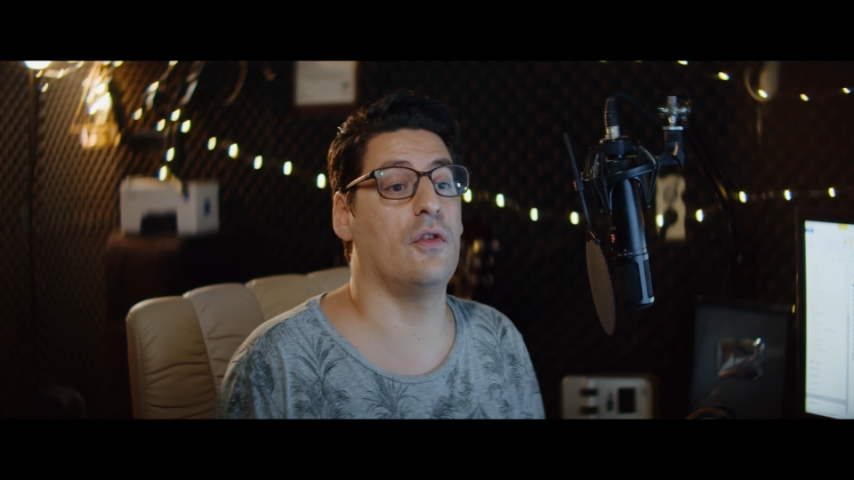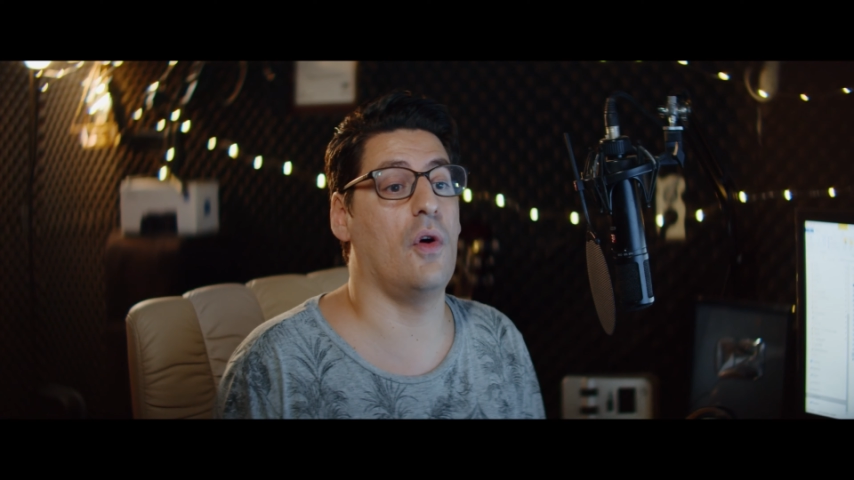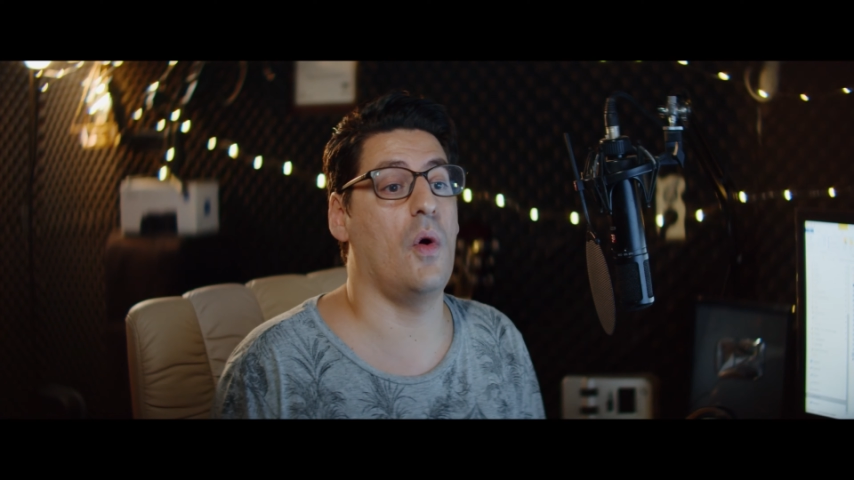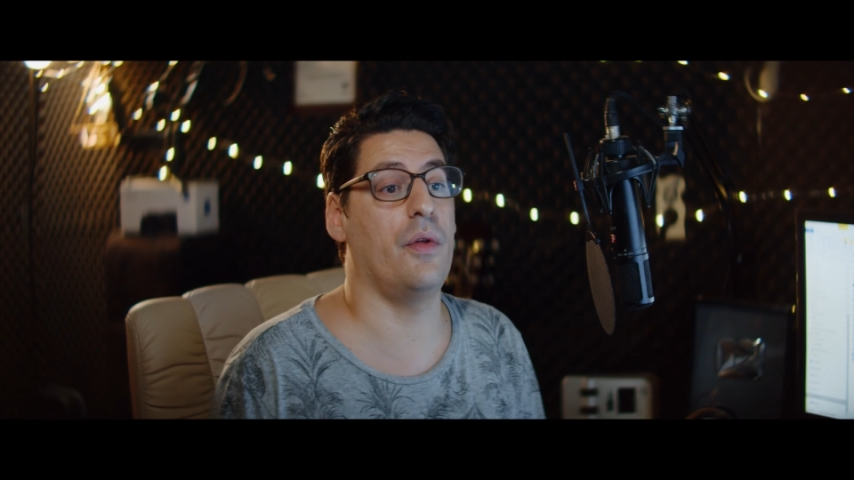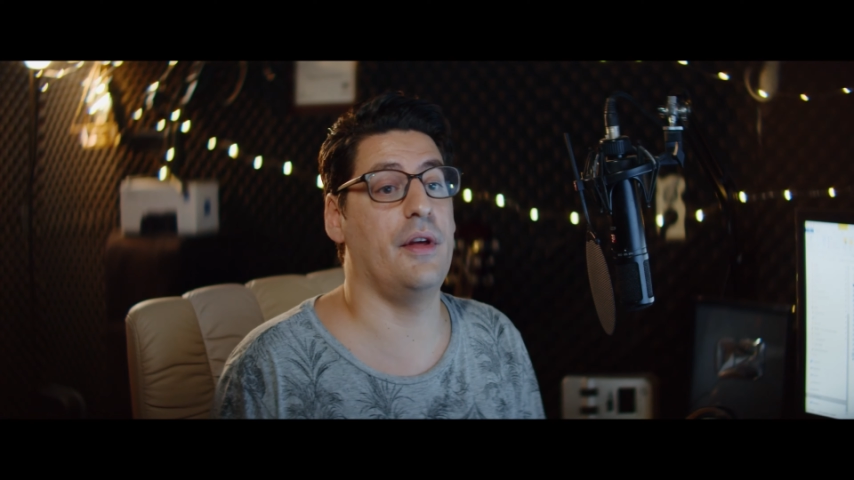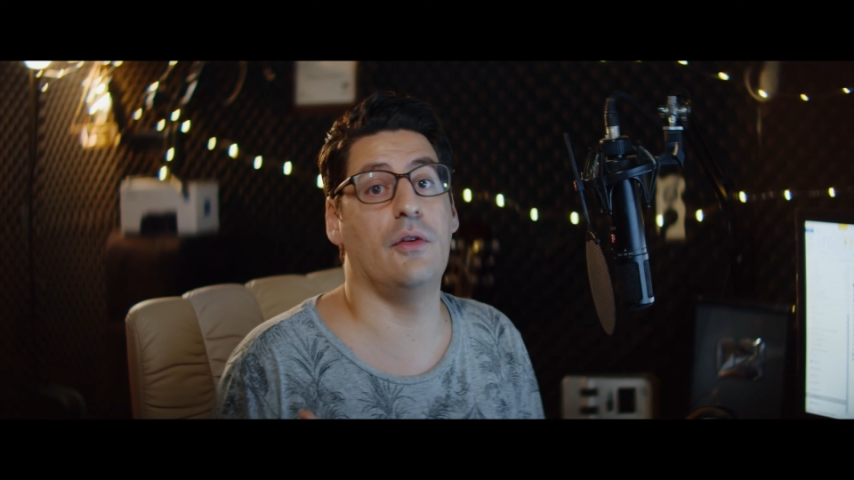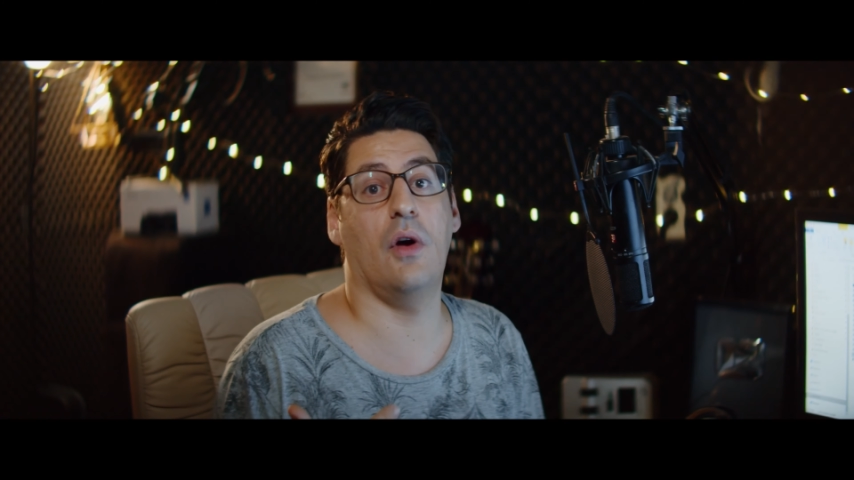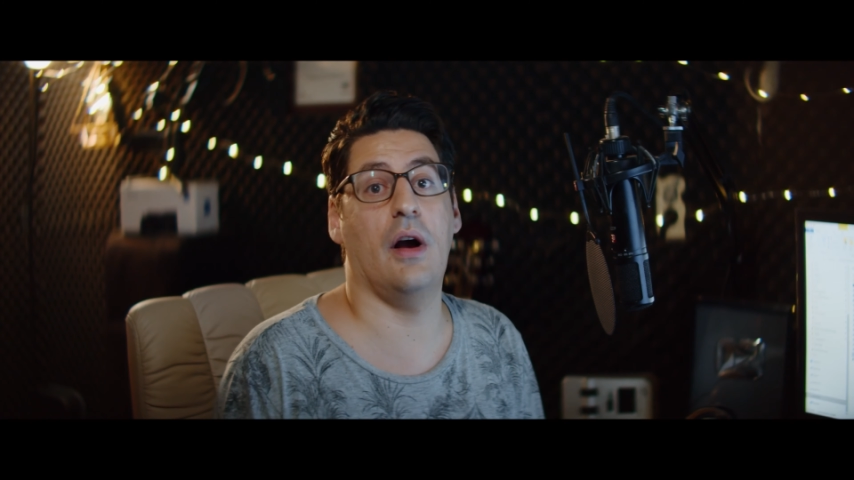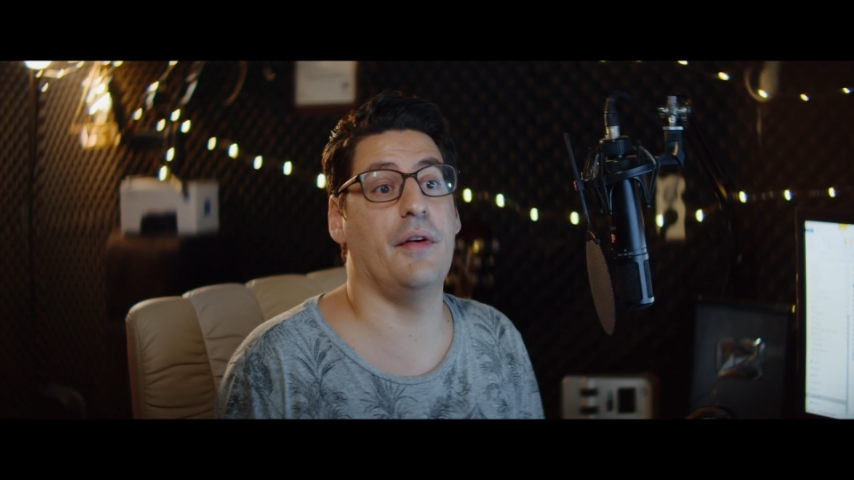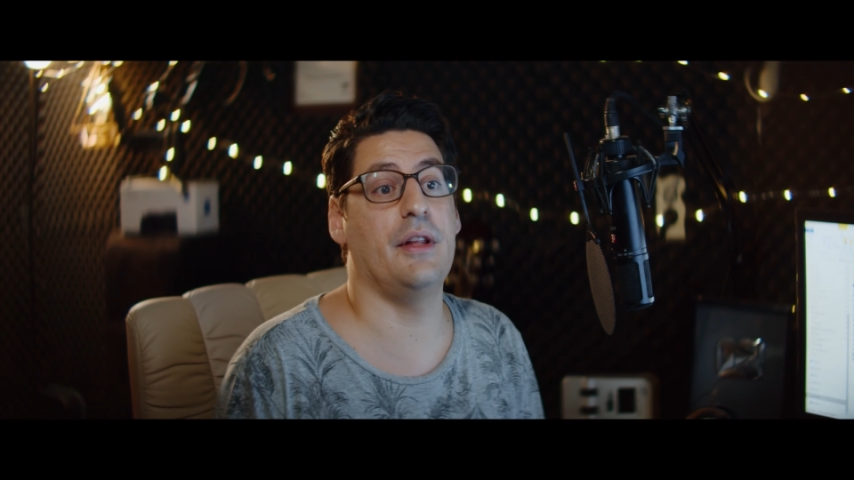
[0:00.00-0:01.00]
so they
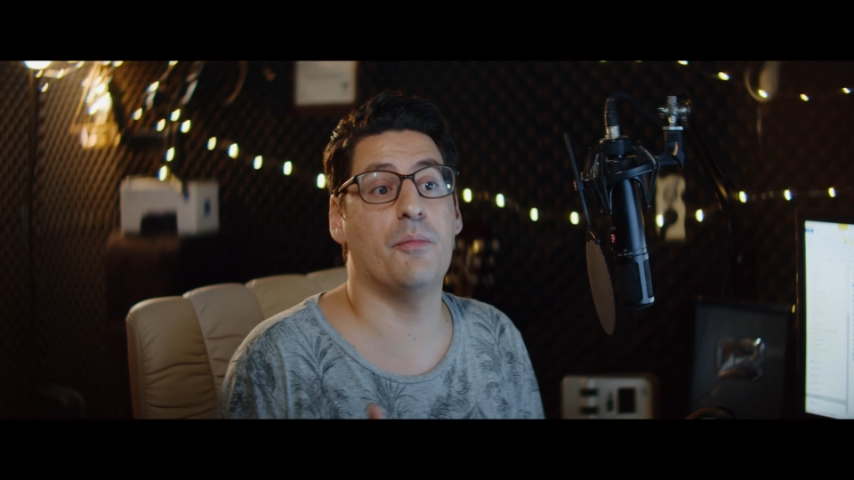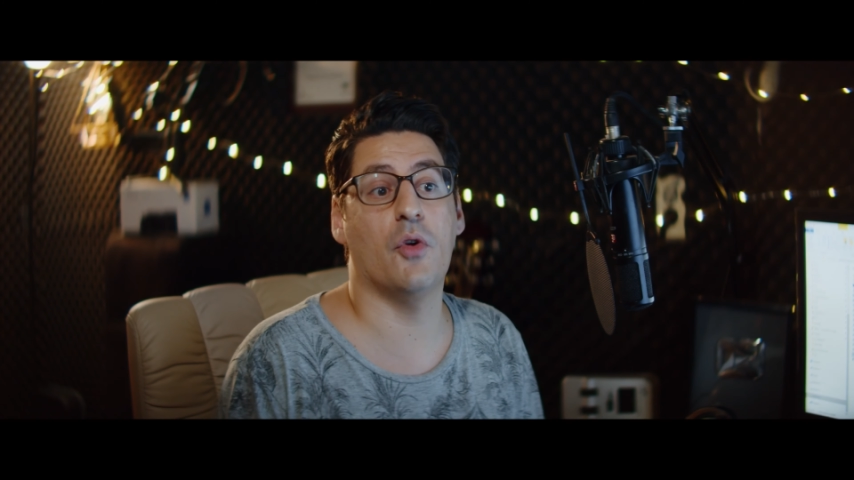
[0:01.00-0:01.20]
don't have any